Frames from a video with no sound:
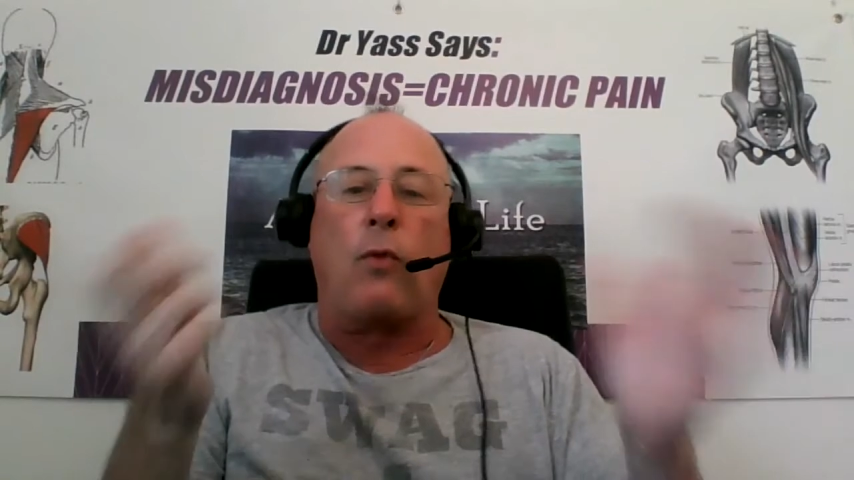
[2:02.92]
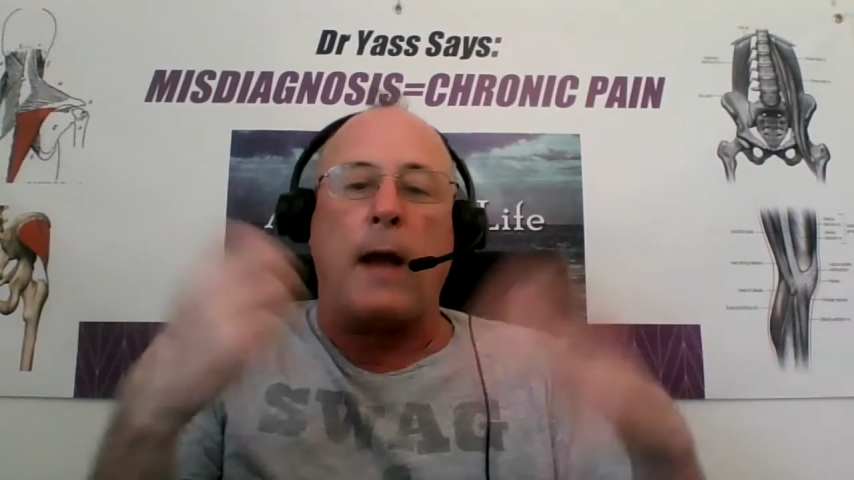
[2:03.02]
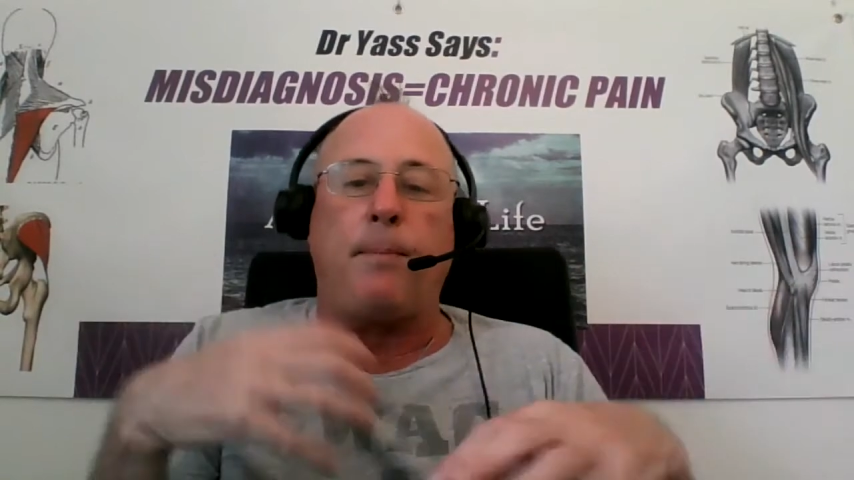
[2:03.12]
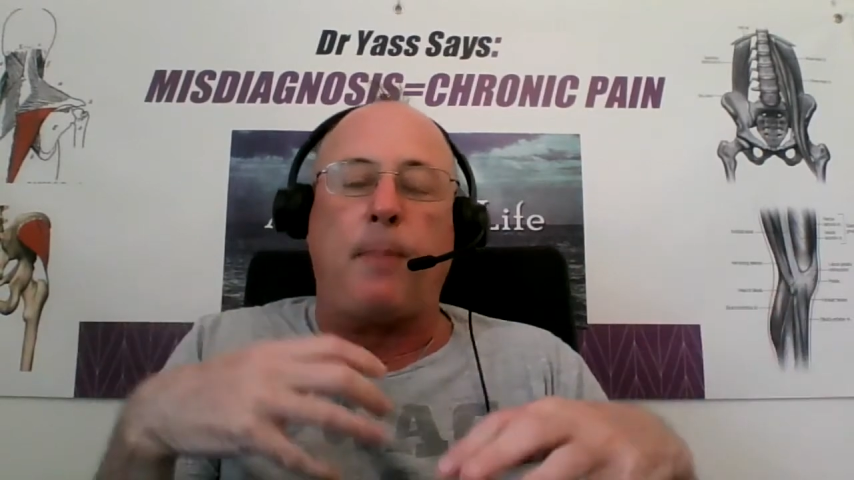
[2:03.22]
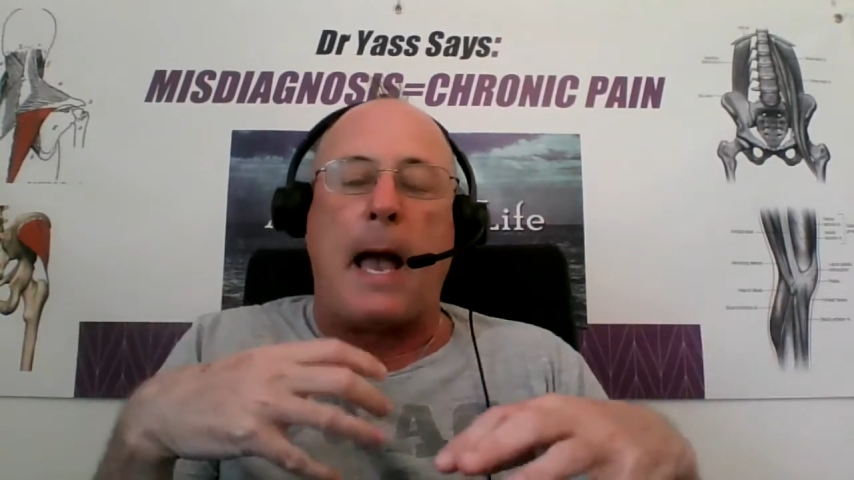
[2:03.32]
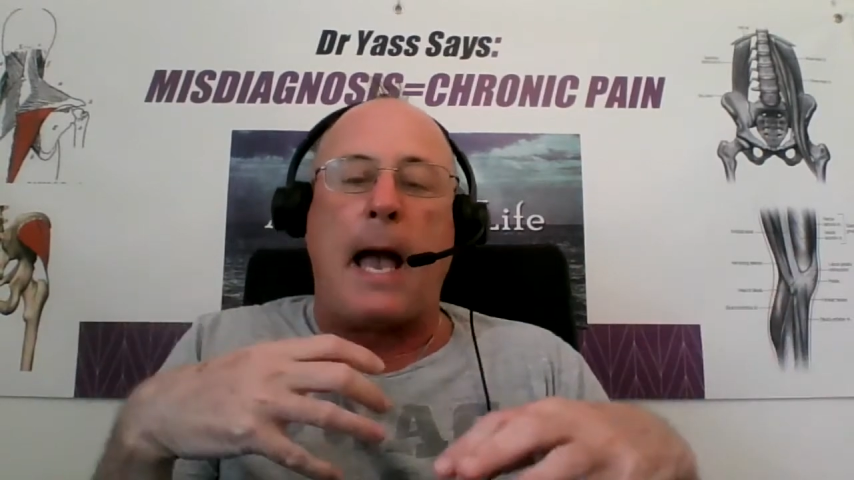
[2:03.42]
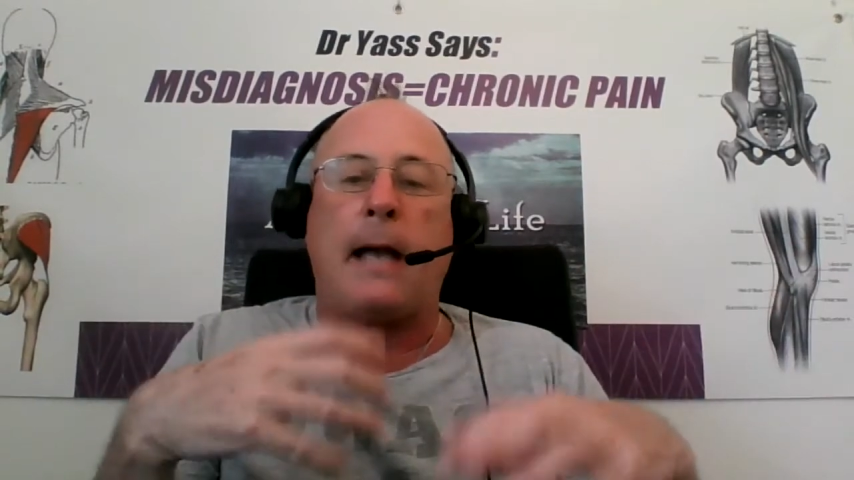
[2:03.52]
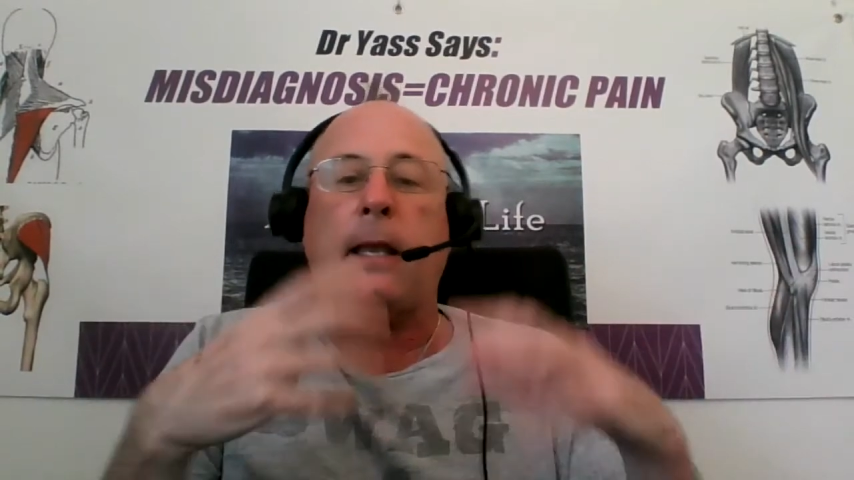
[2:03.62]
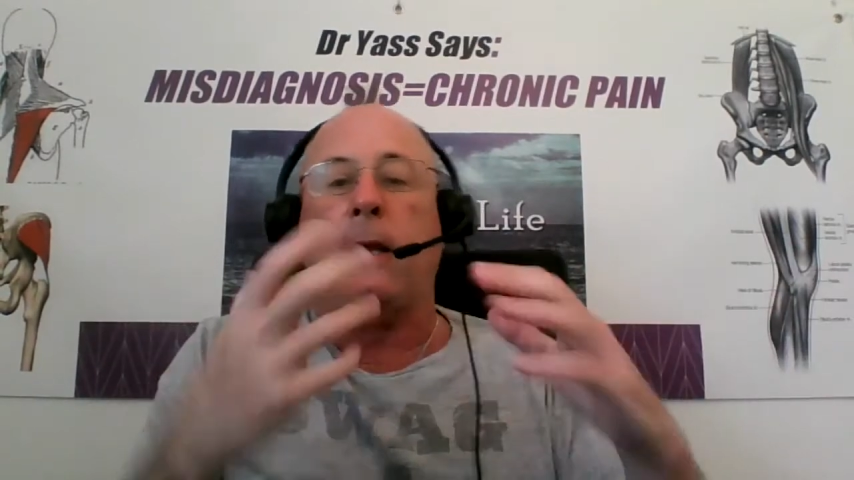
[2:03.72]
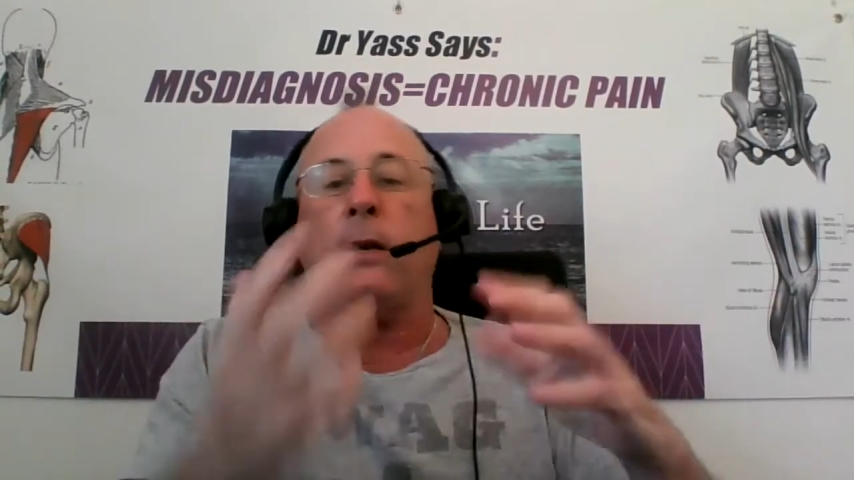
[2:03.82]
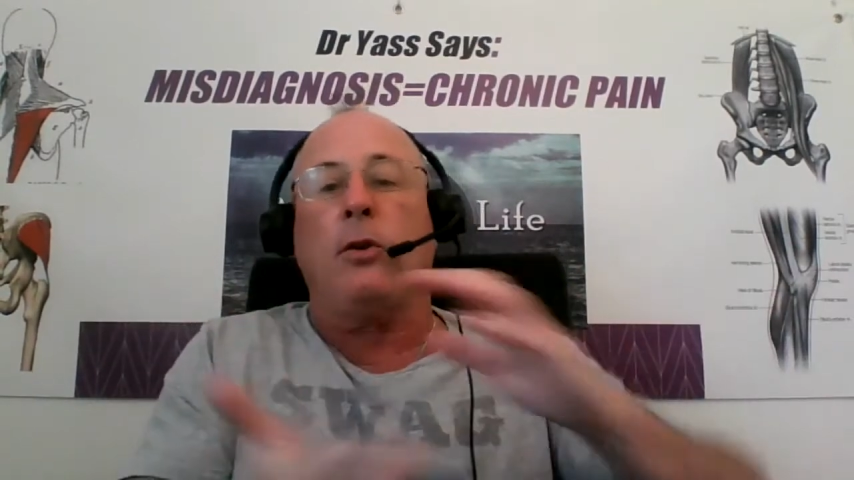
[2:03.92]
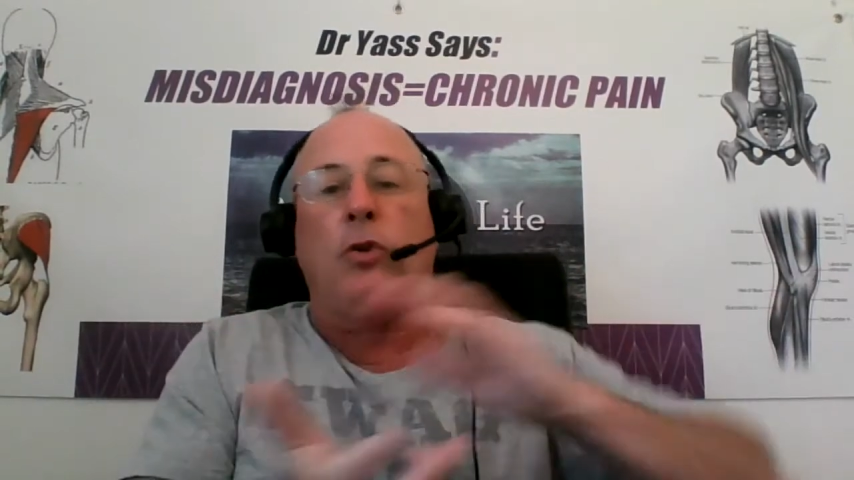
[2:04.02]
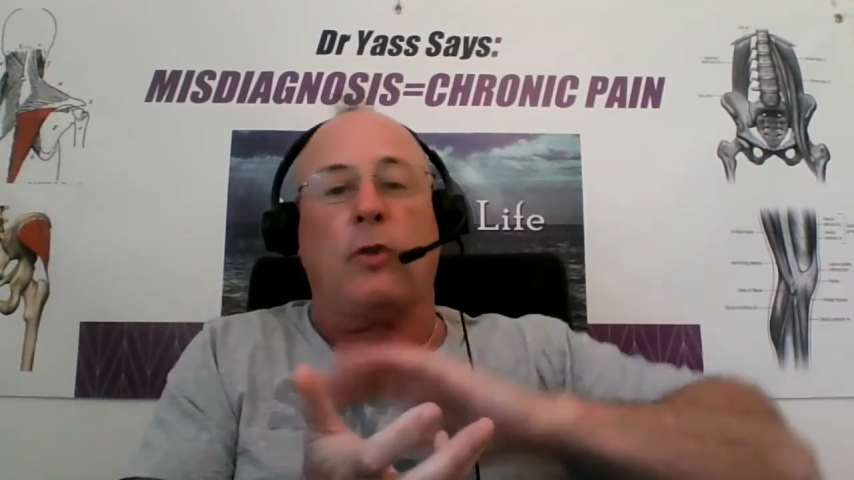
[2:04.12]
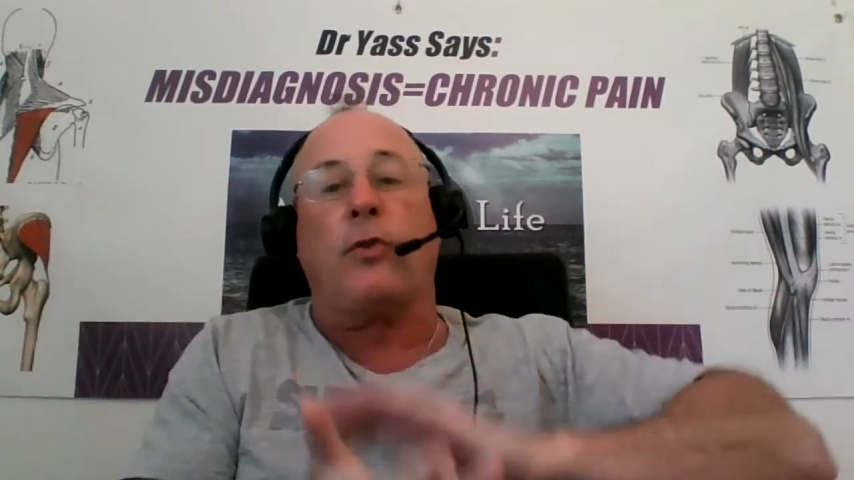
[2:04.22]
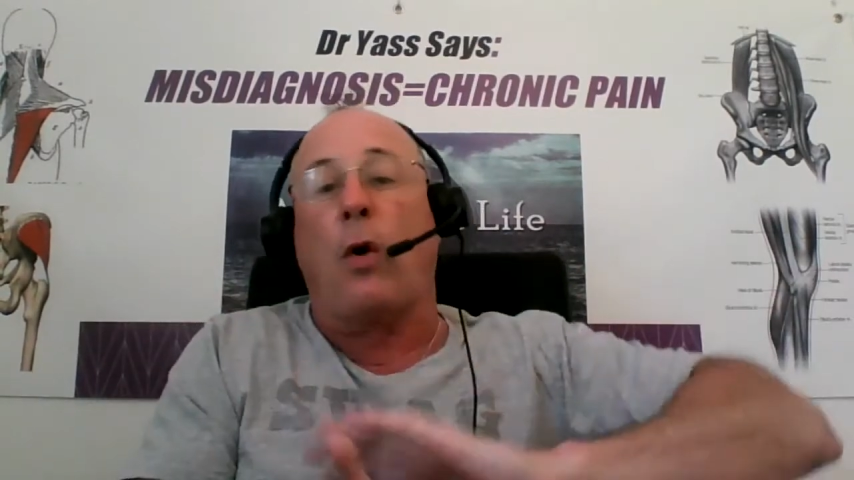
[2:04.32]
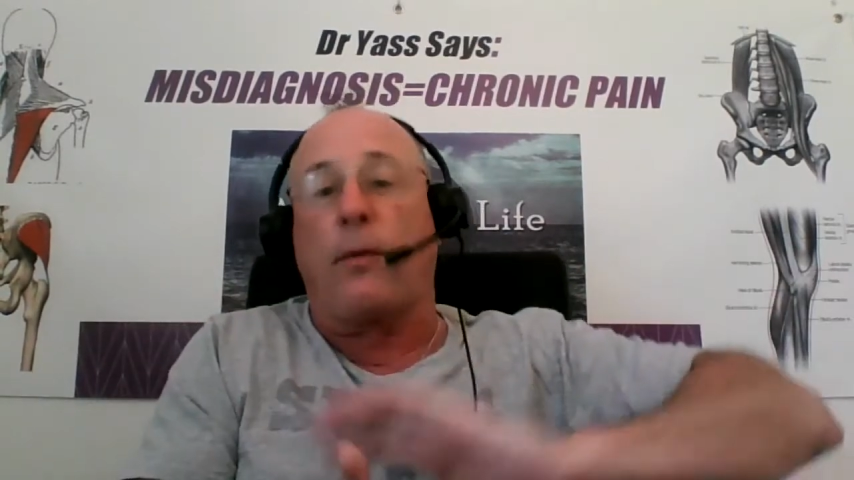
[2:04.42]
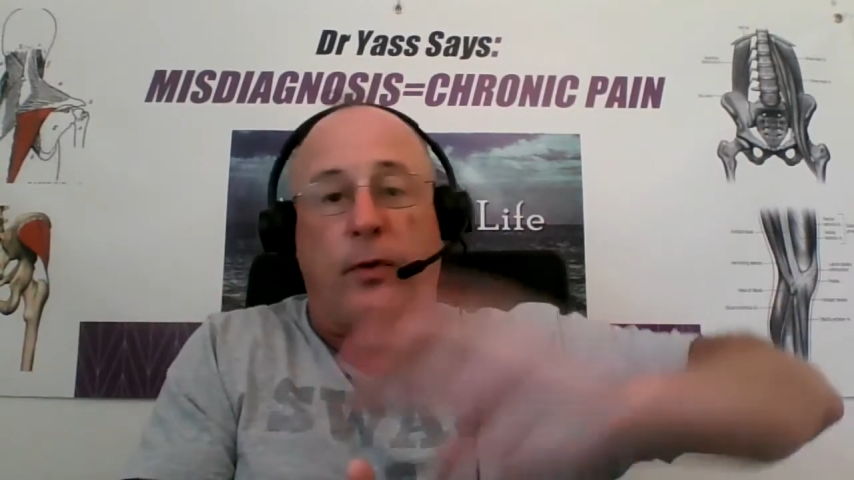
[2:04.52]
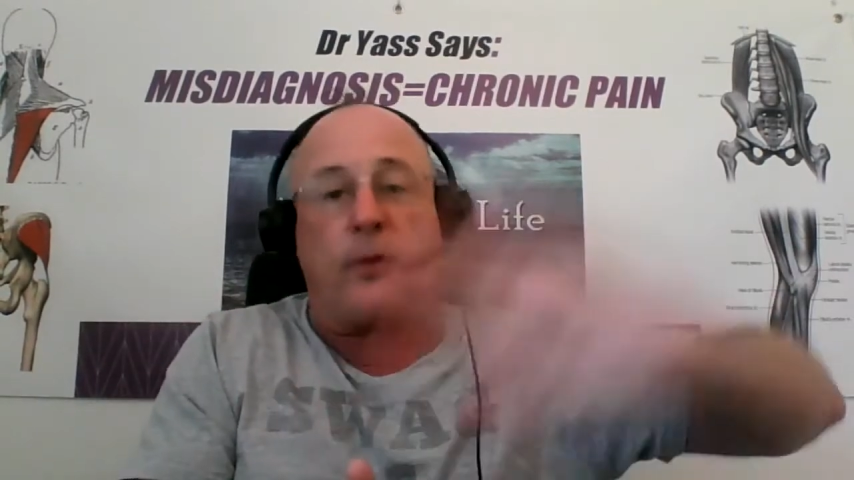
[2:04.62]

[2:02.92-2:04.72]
right back, and just over